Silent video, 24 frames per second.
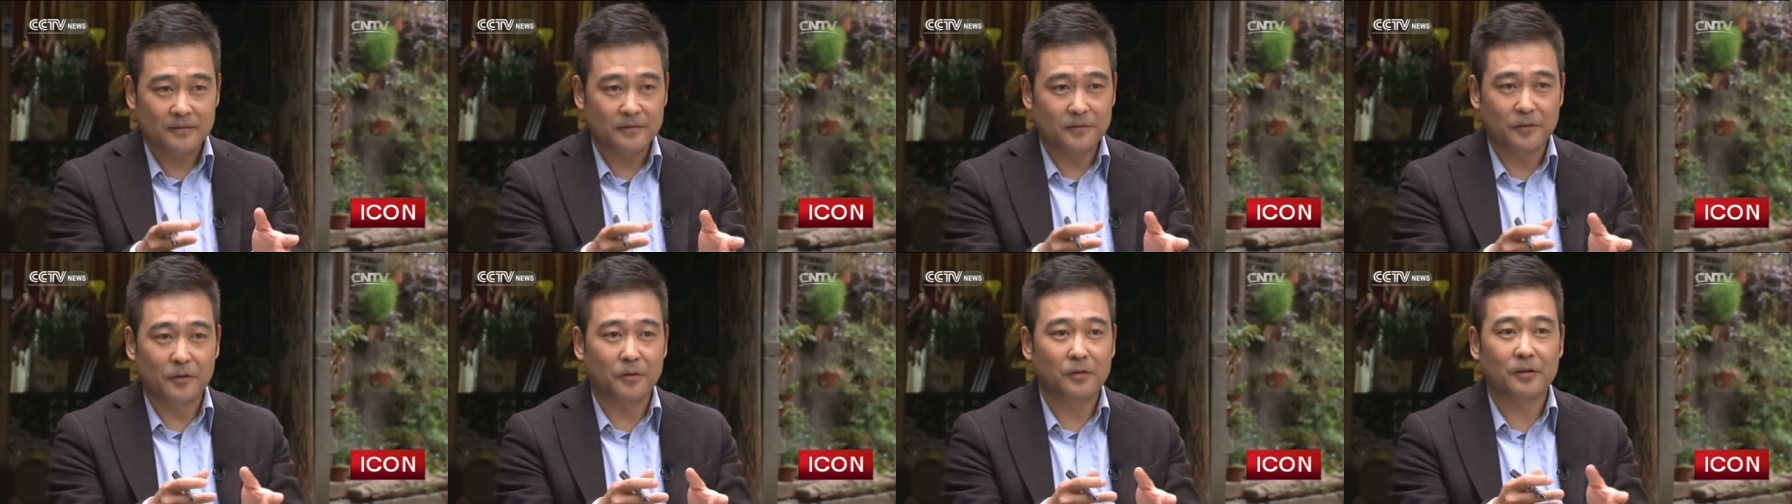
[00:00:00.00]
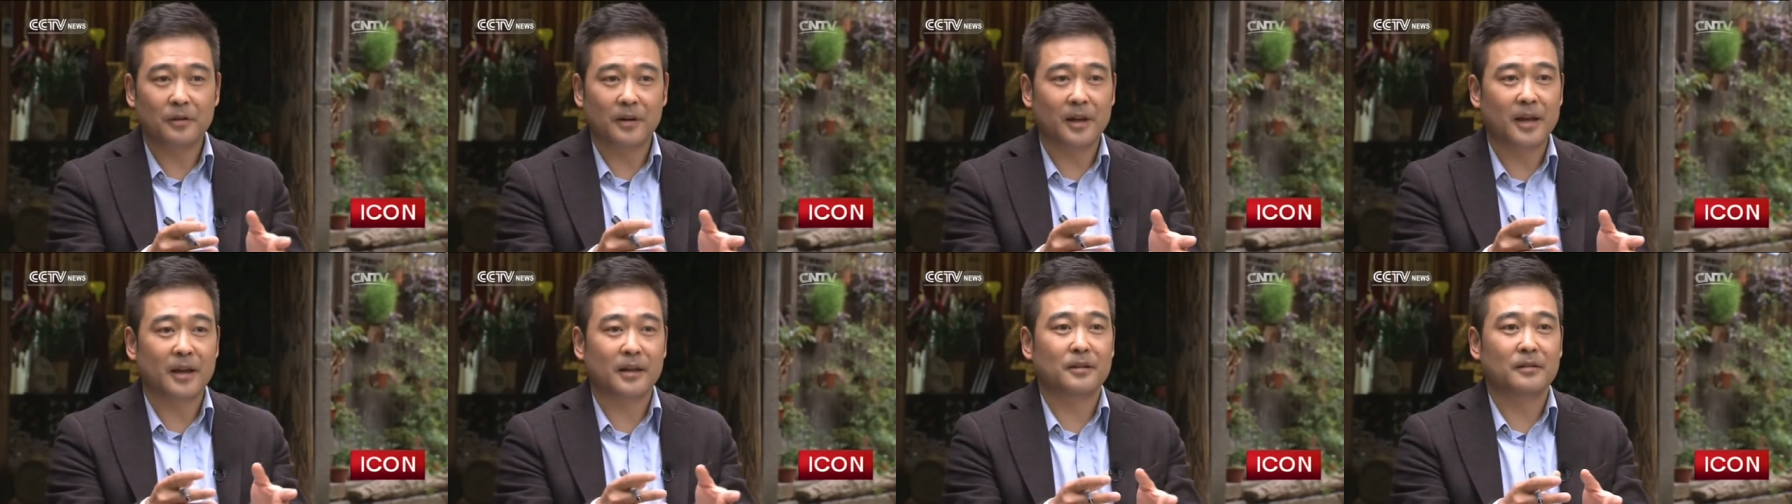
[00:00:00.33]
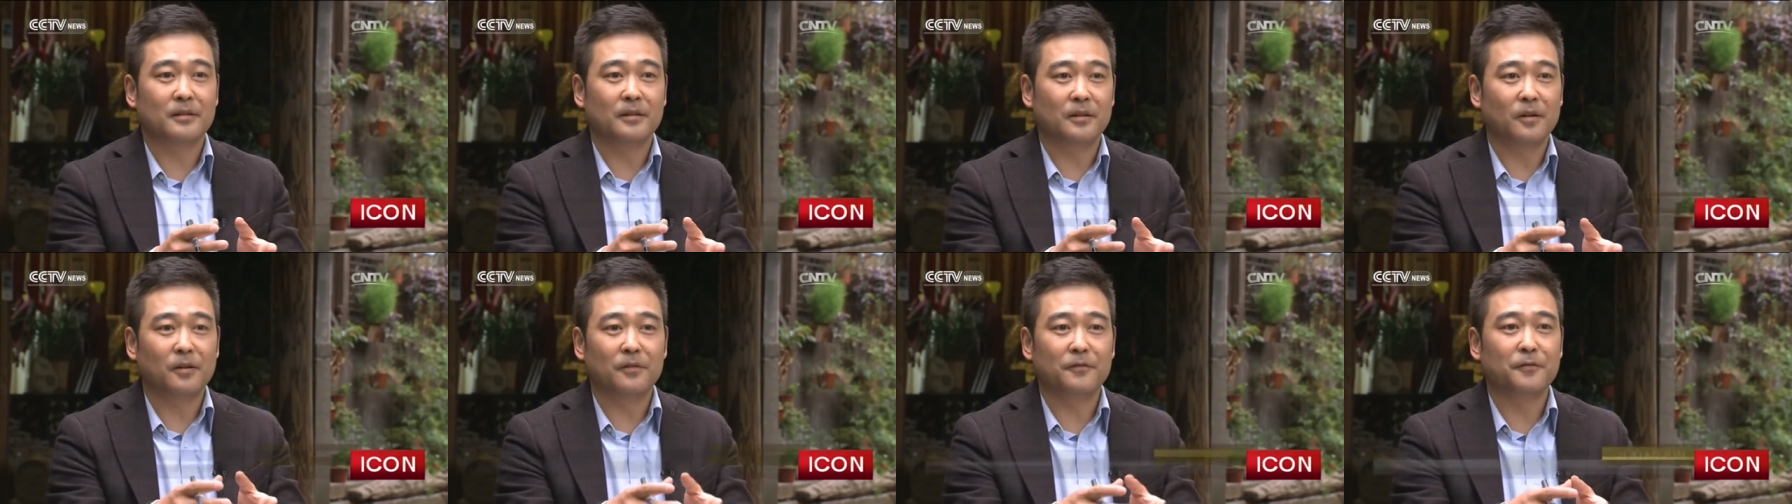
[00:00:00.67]
for like
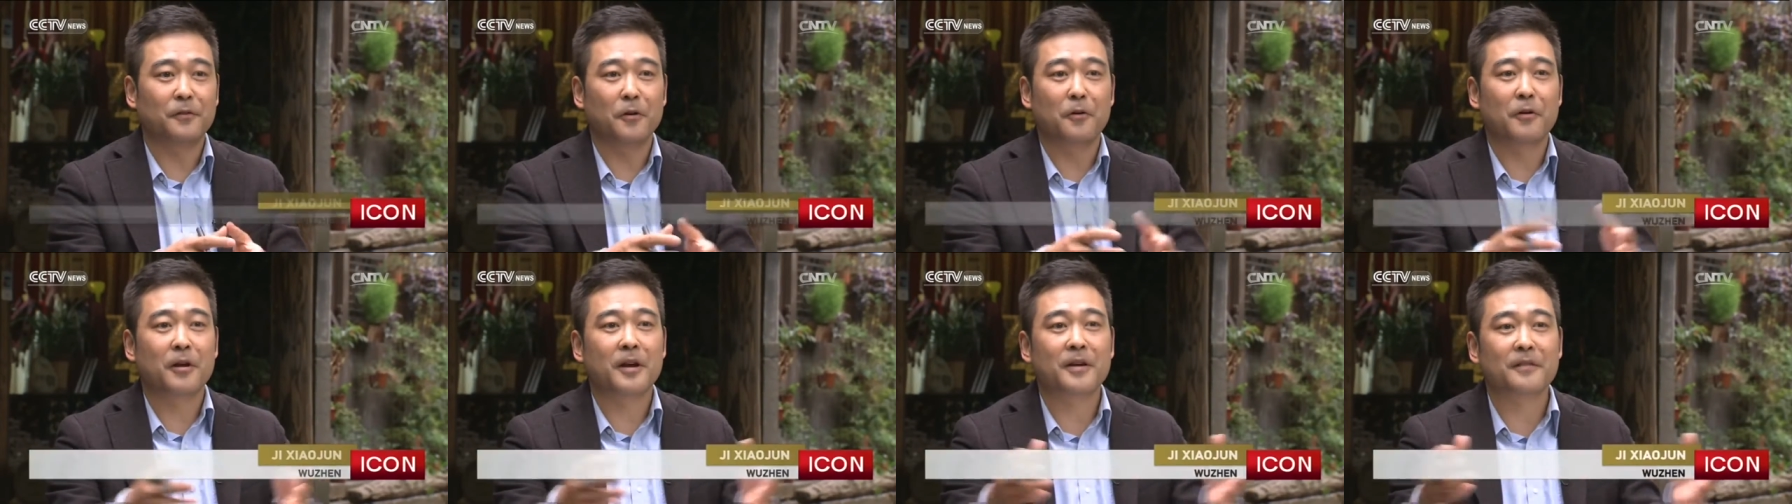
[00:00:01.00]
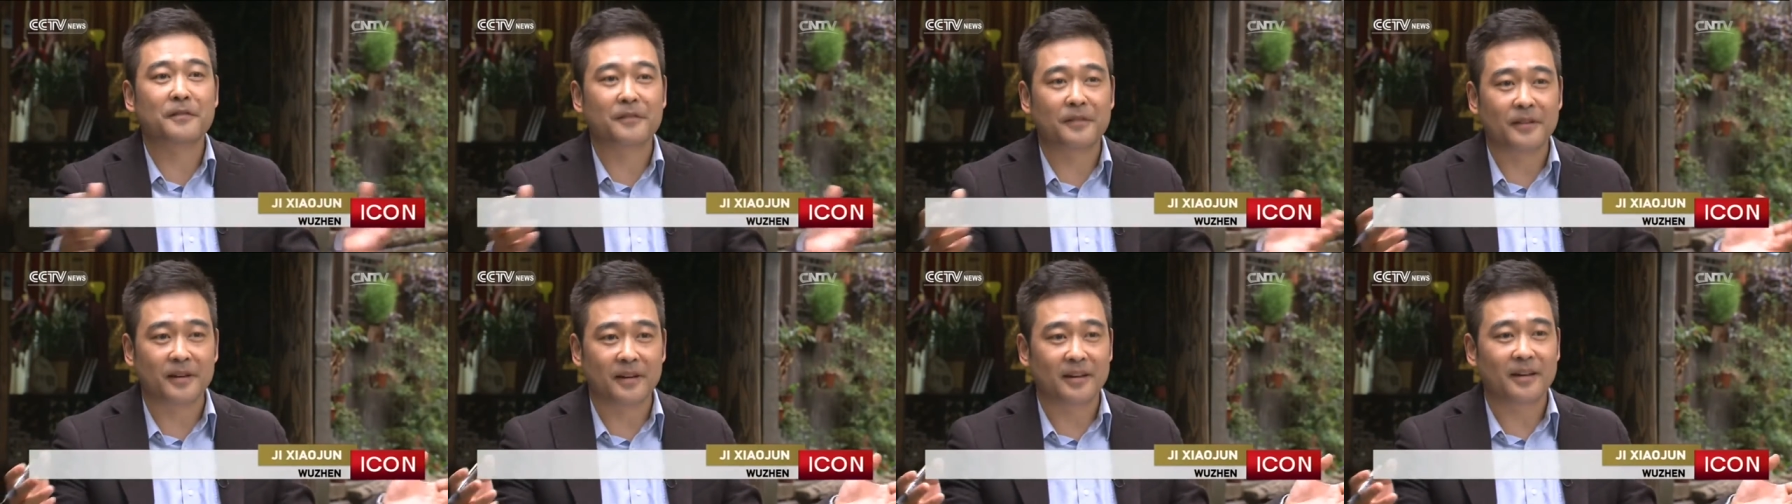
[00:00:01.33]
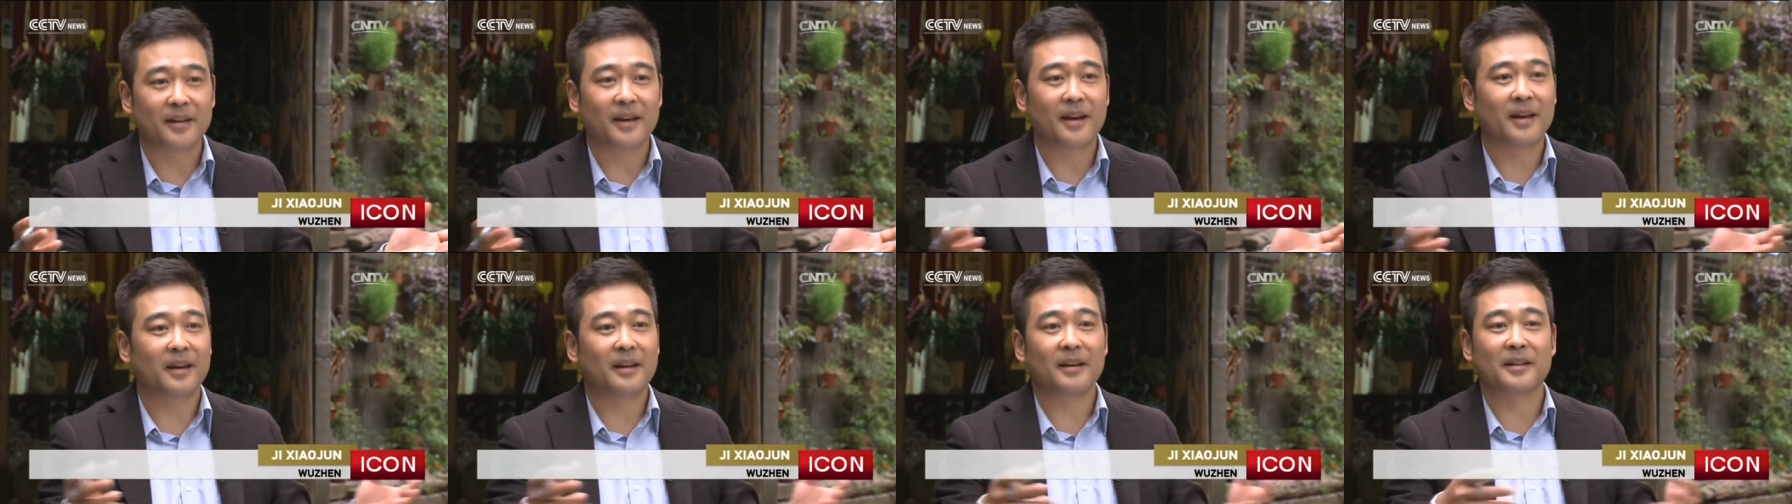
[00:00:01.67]
forever,
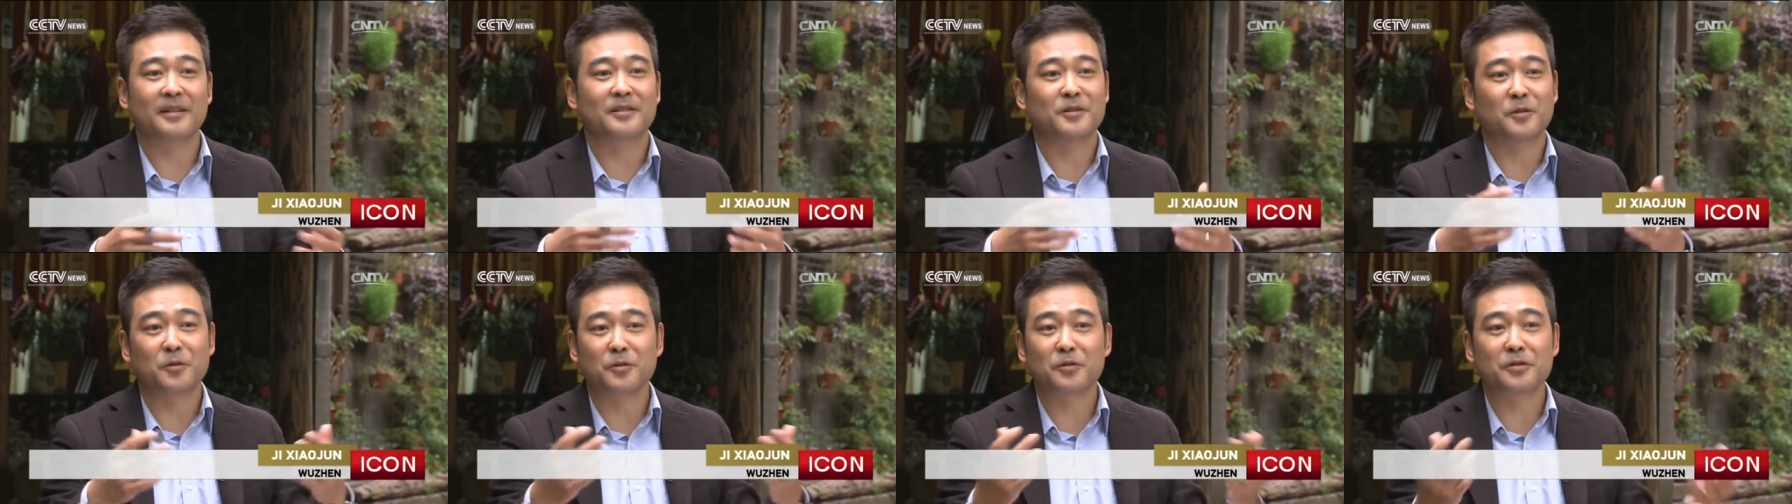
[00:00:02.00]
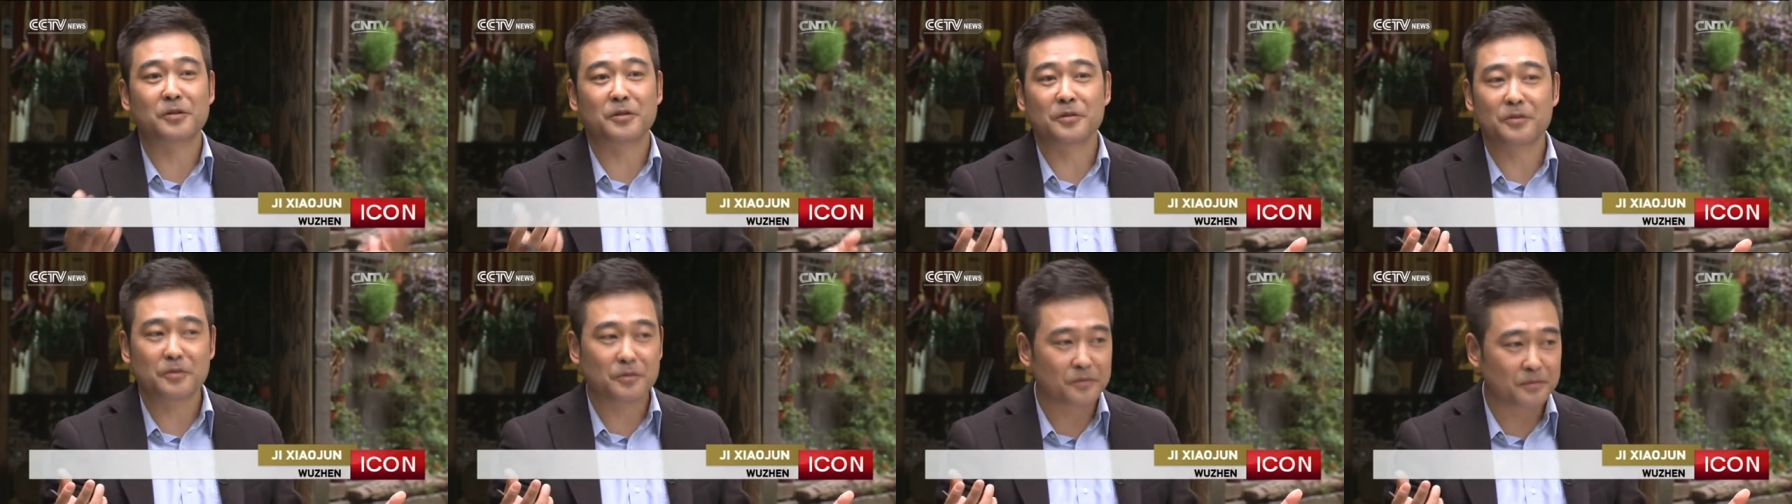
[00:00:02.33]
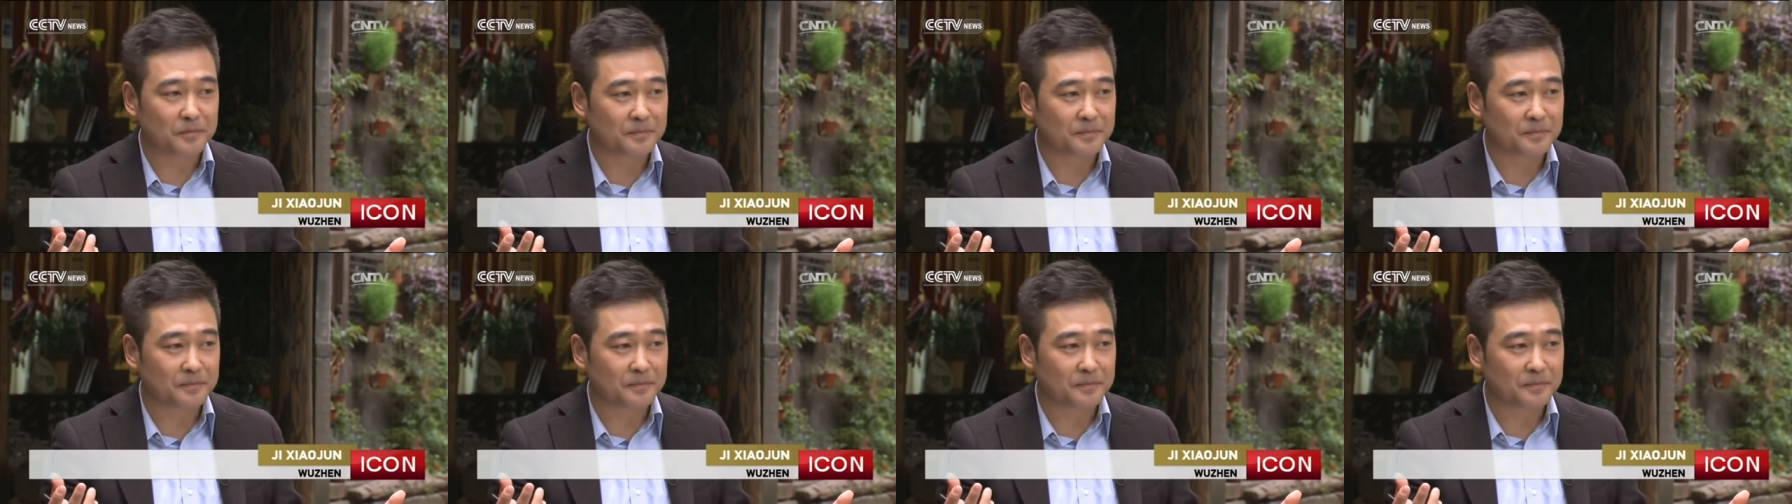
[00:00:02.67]
and it's also